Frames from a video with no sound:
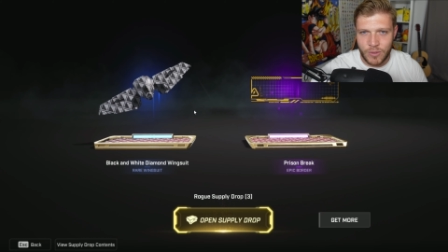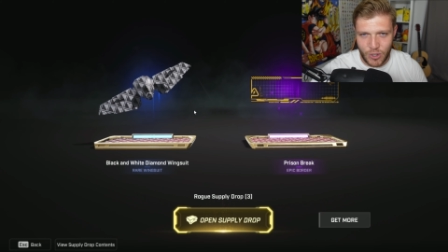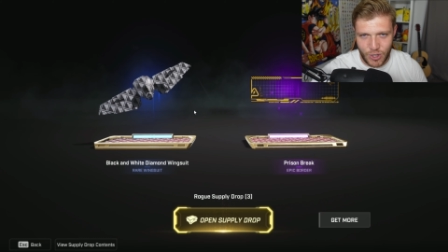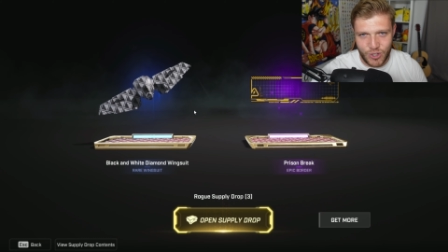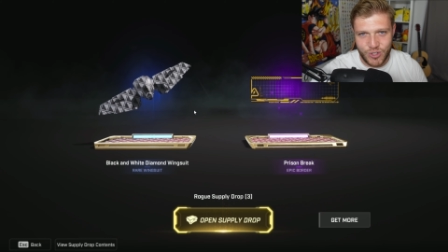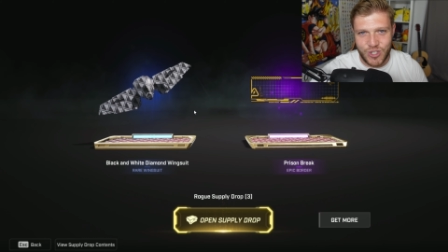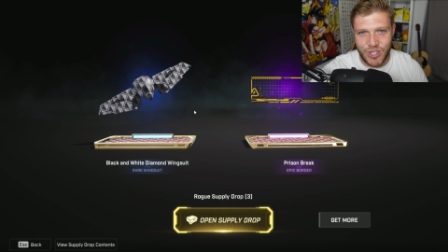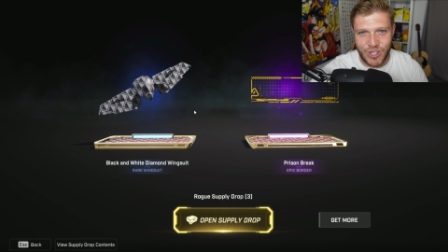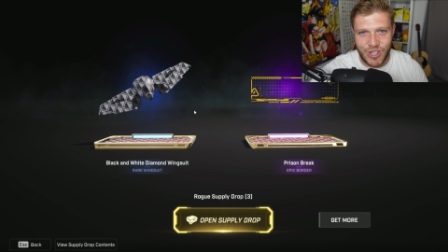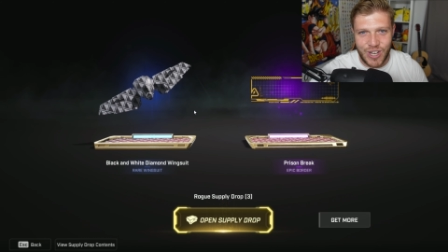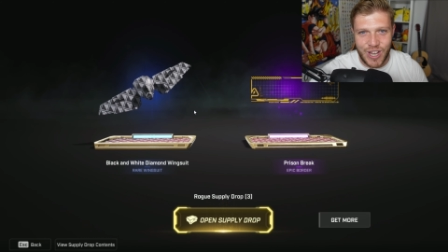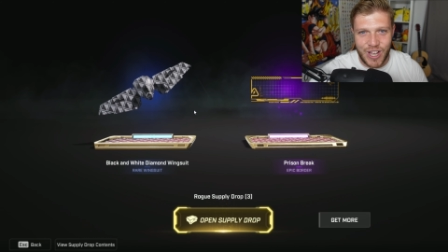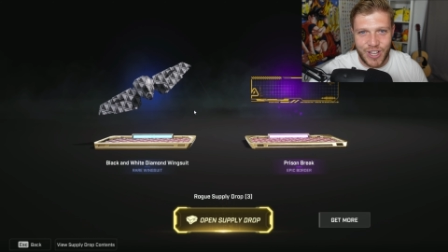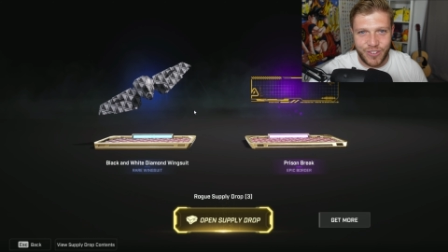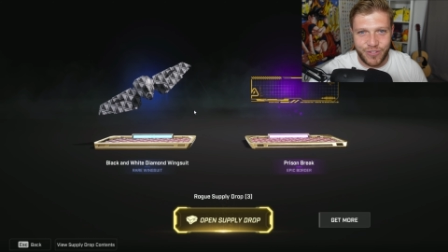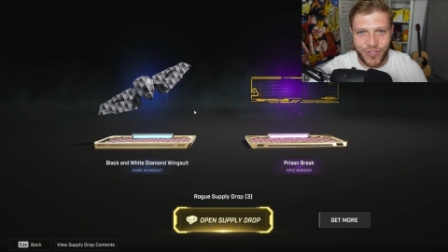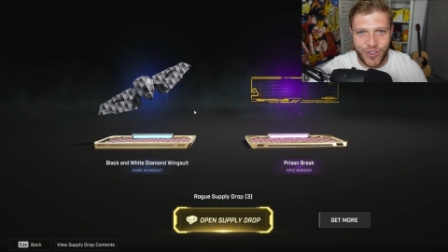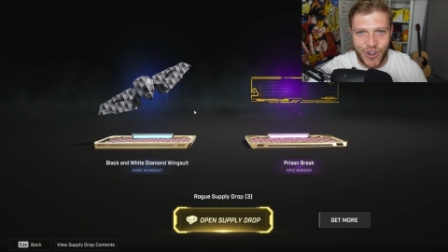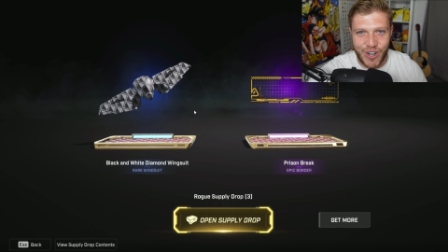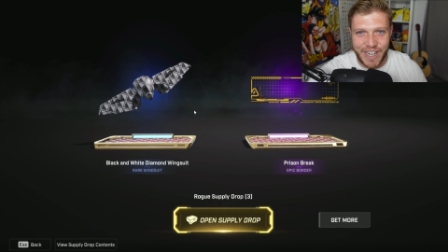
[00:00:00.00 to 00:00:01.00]
On to the
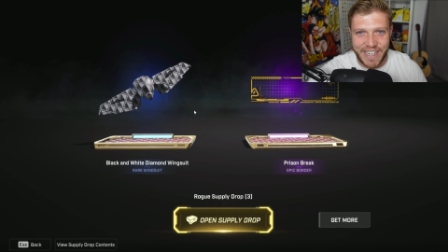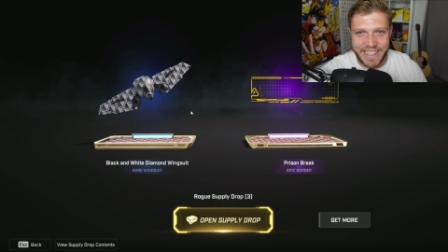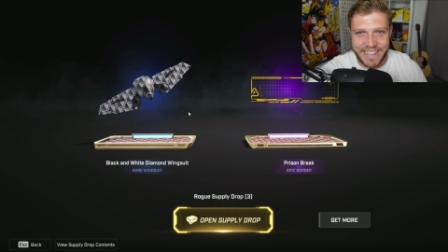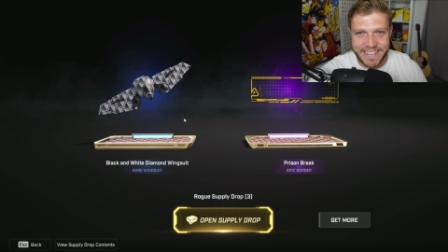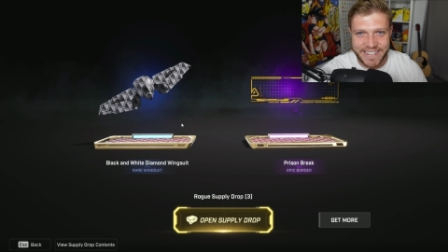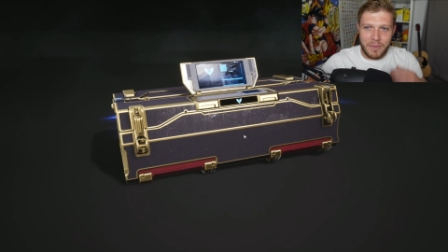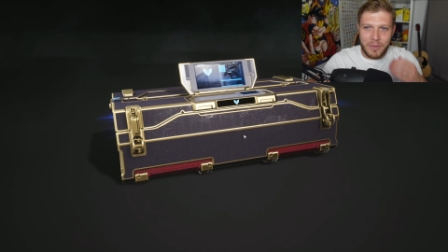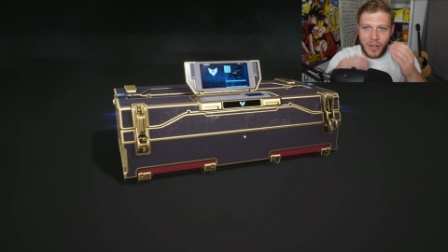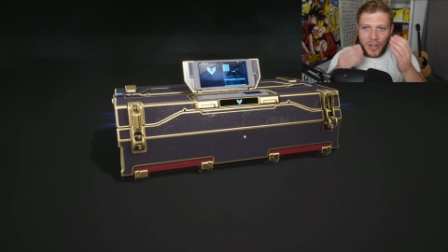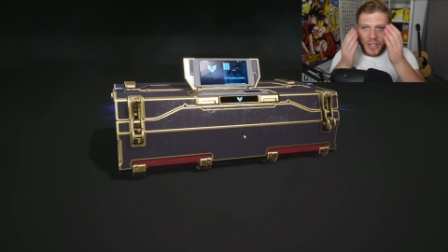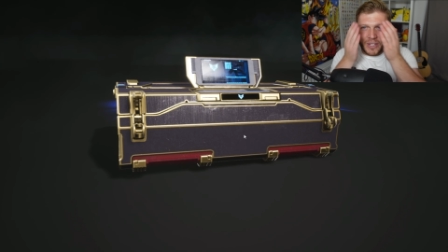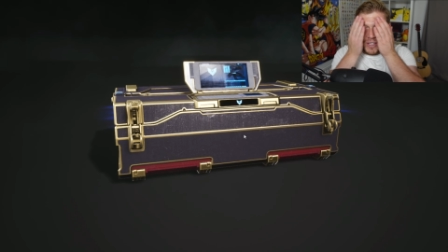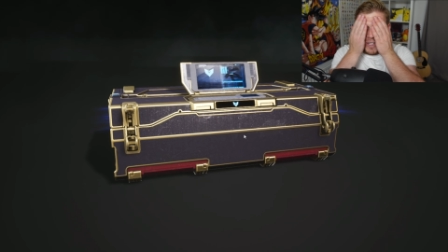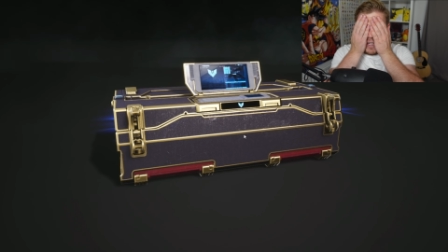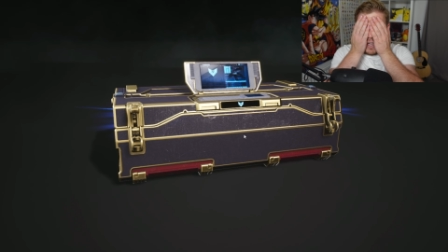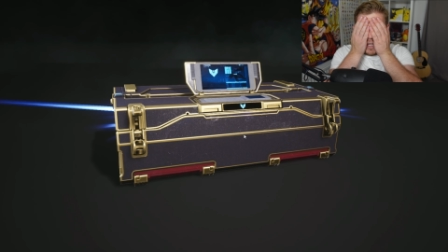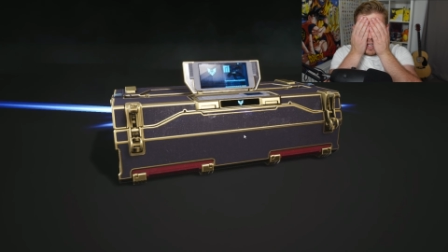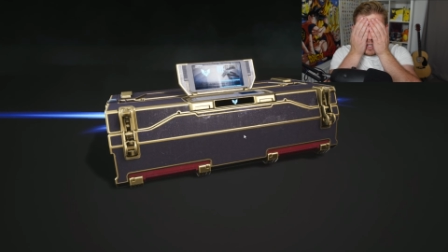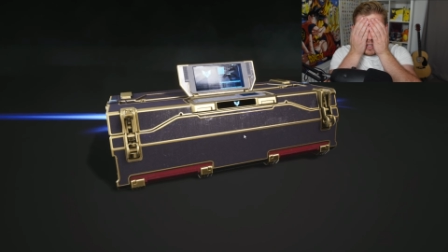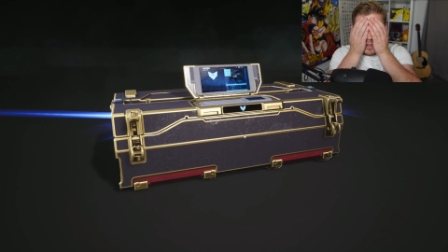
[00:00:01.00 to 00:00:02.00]
last three. I'm not going
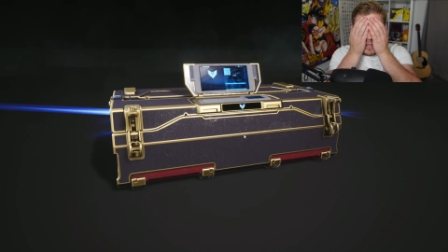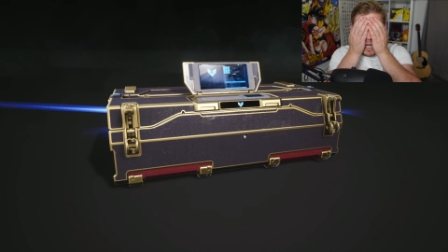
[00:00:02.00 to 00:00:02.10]
to look.